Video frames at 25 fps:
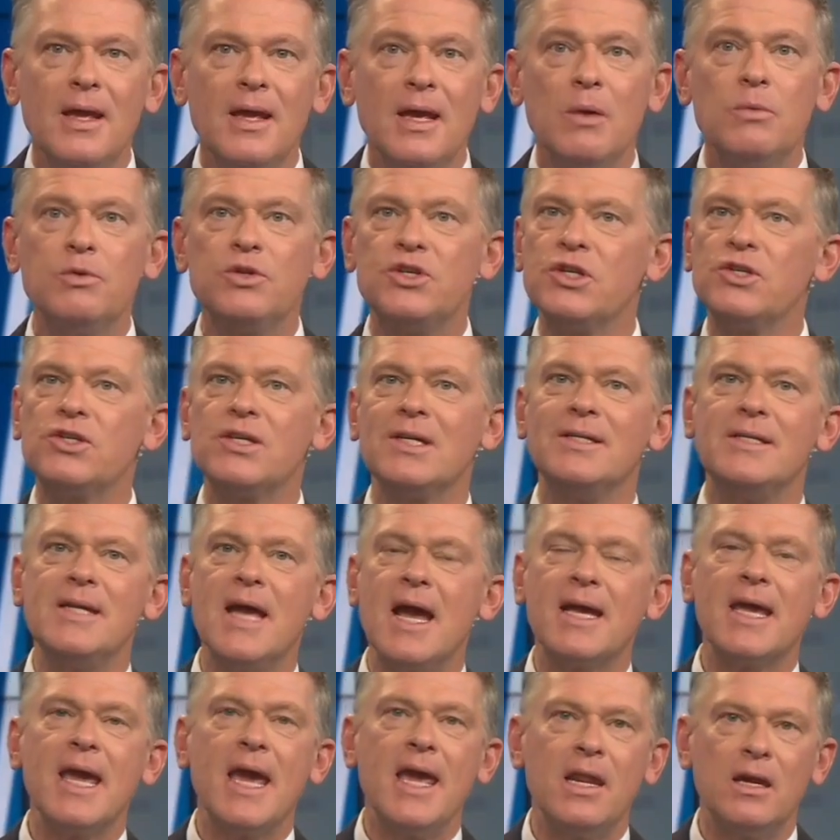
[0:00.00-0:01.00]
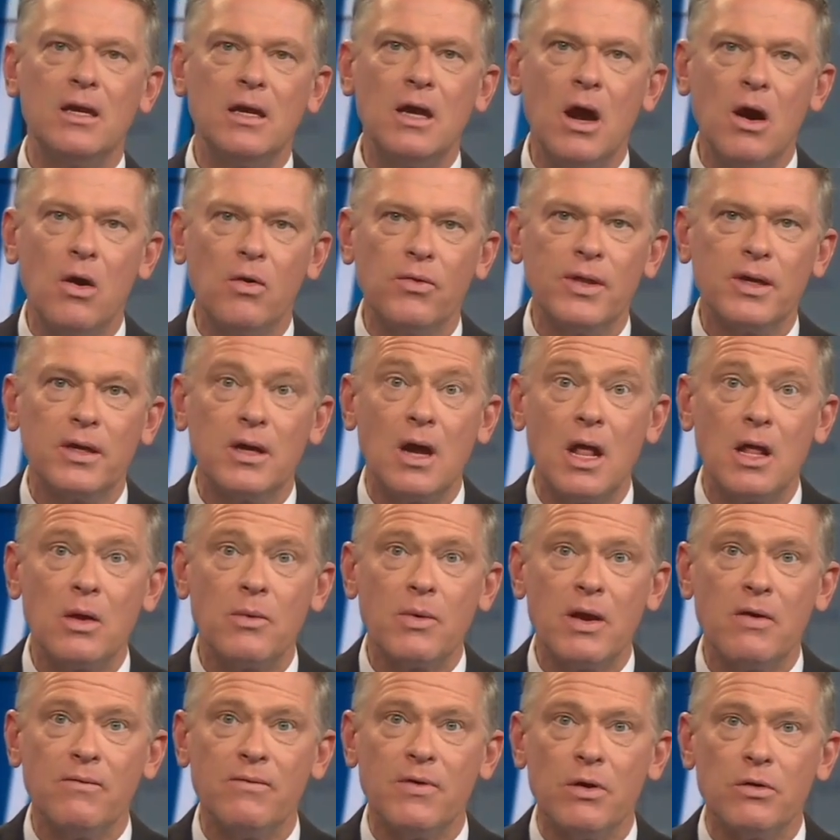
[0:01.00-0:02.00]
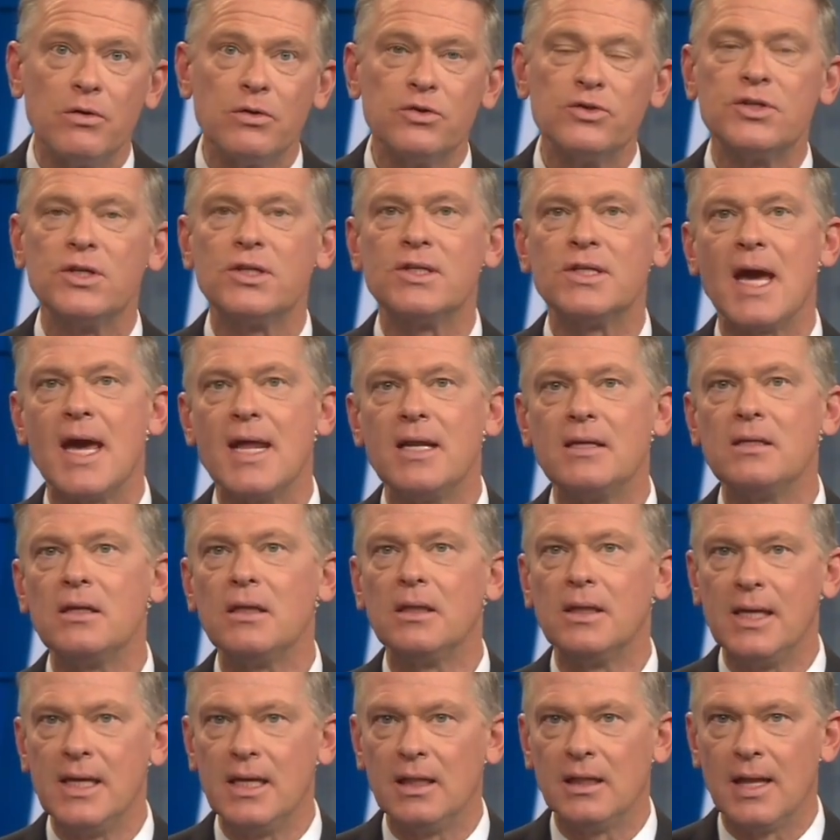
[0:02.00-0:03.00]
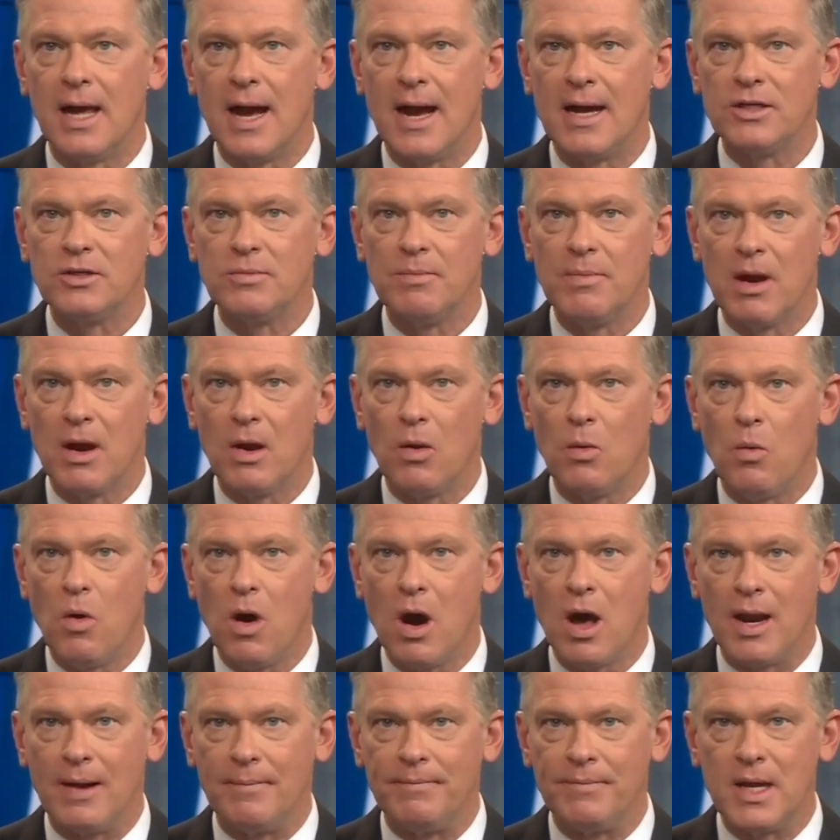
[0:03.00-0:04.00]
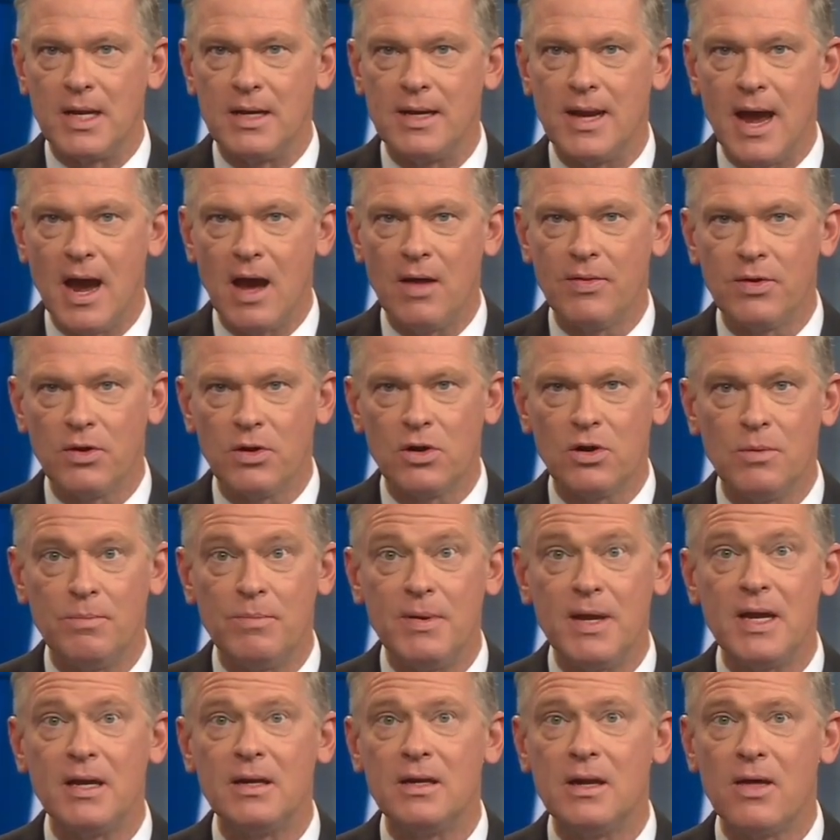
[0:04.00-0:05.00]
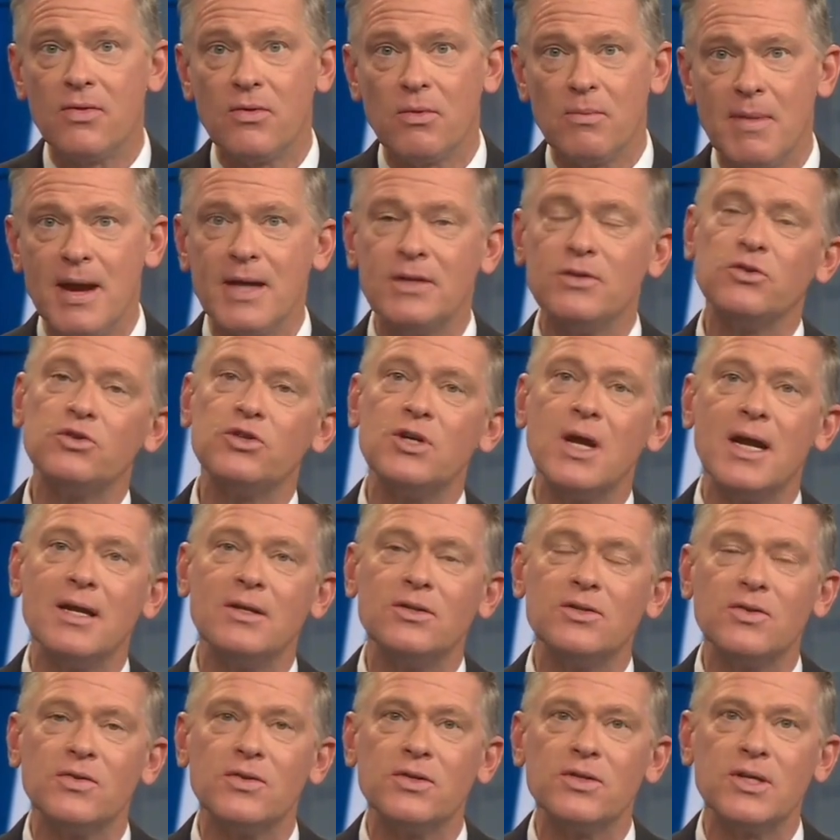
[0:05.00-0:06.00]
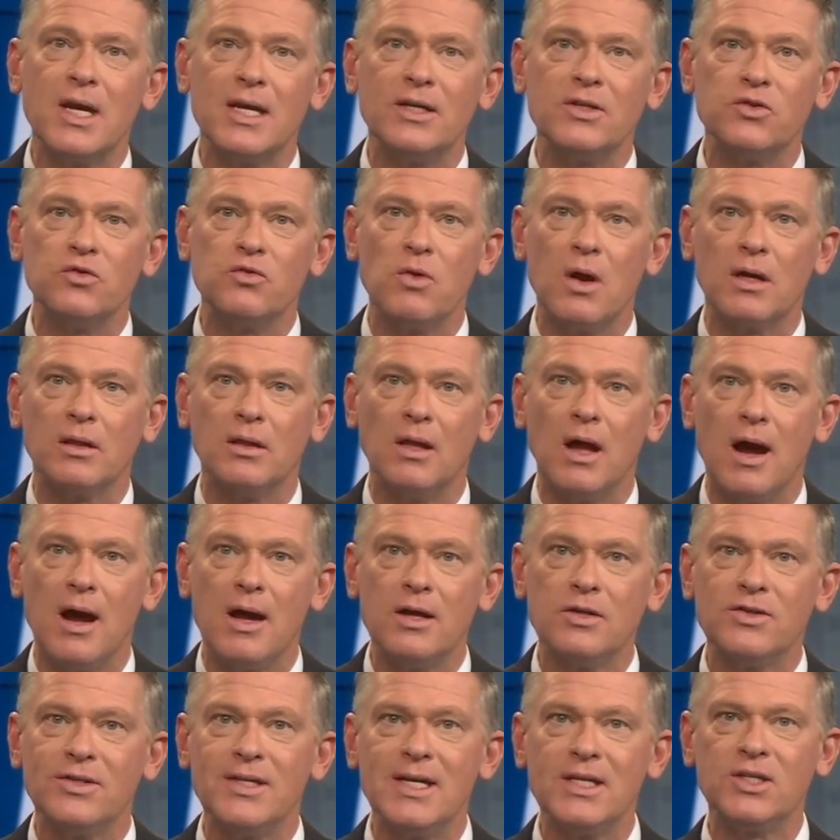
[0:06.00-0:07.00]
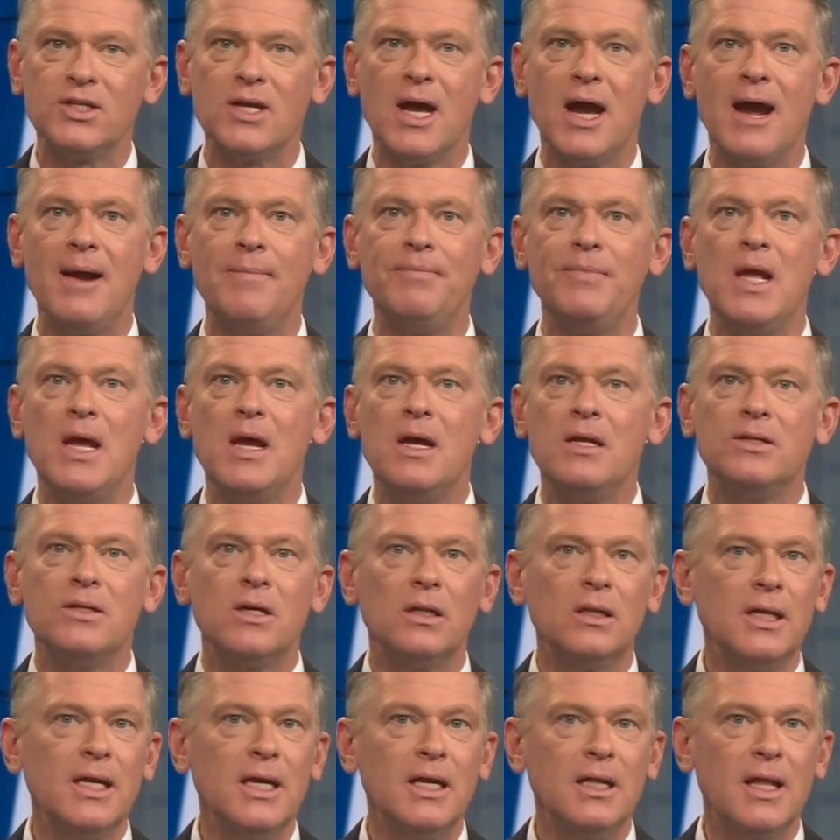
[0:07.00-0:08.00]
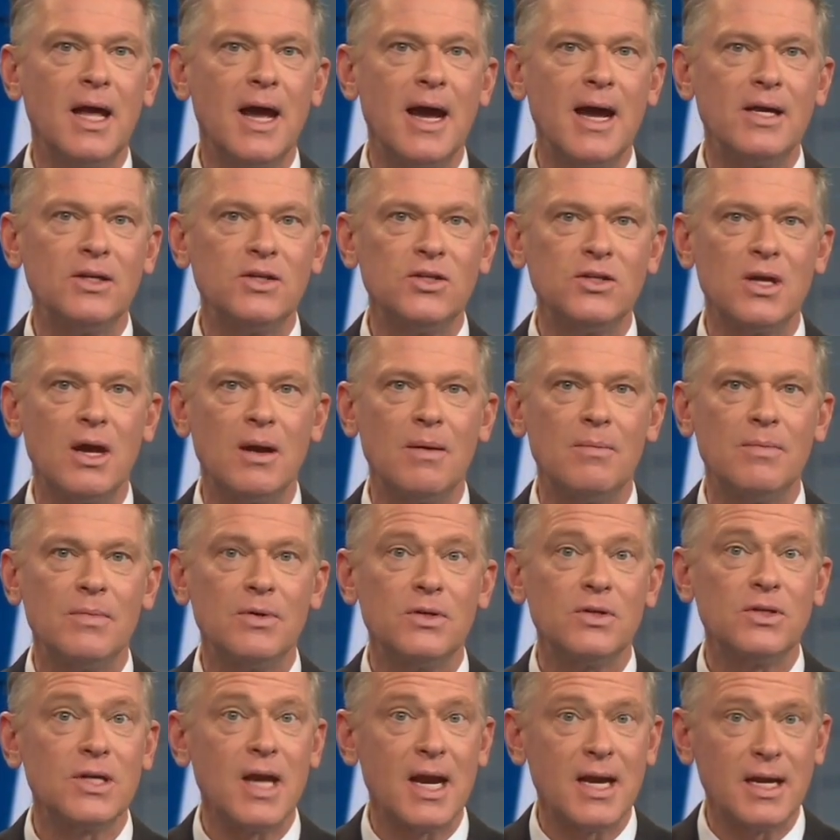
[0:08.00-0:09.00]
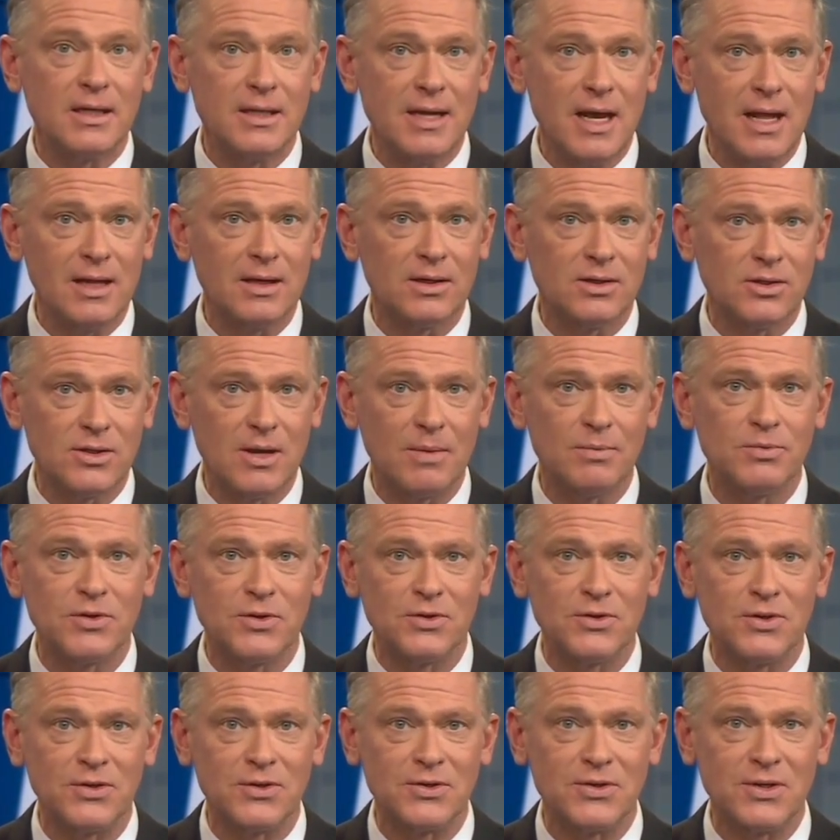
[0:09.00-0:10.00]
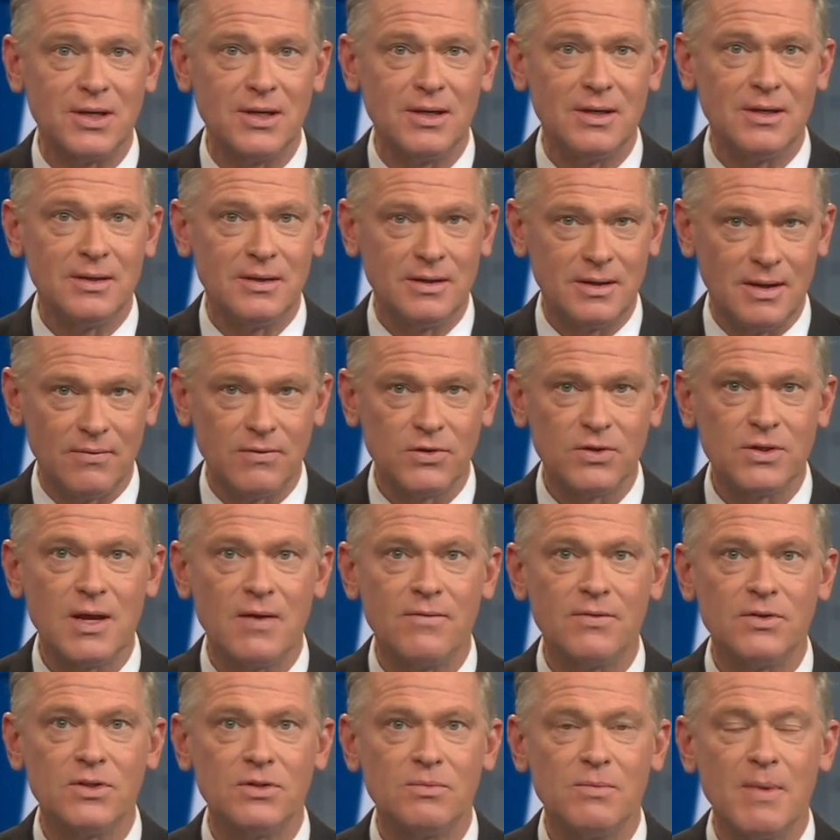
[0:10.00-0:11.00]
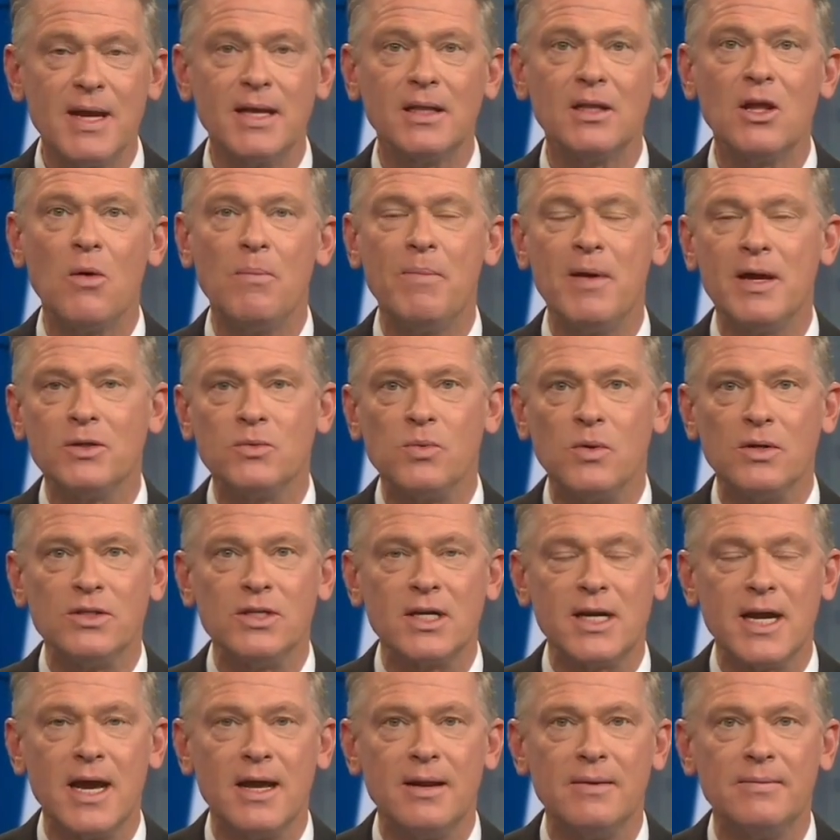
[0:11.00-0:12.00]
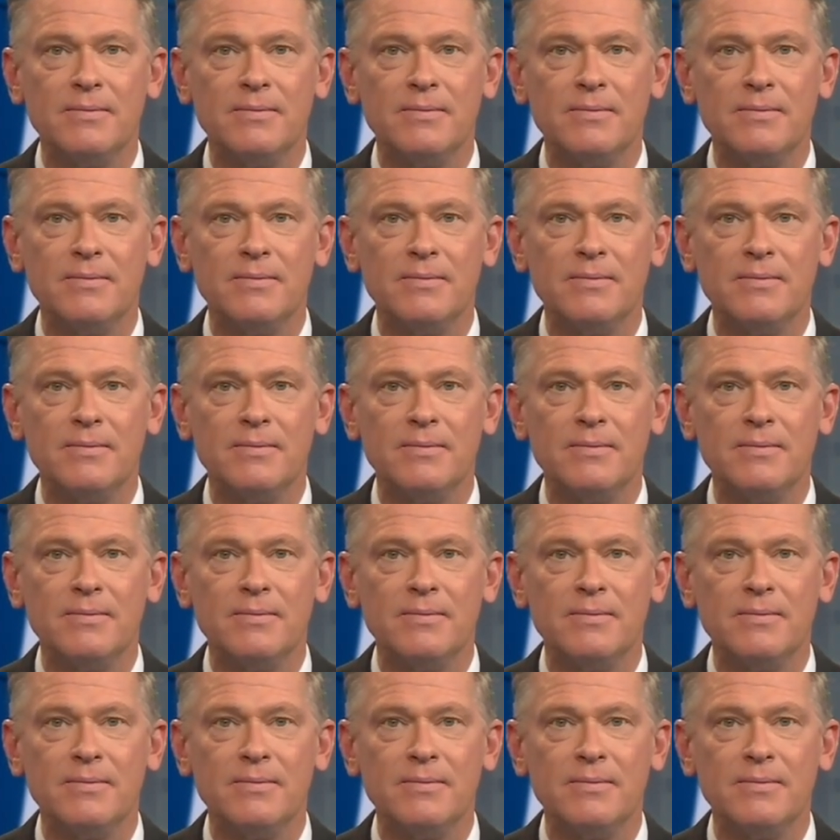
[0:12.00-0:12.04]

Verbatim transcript: It was just a decade ago that Colorado voters decided to legalize marijuana, and now there could be another major change to the state's drug laws, this time to legalize some psychedelic substances. Denver 7's Meghan Lopez once again.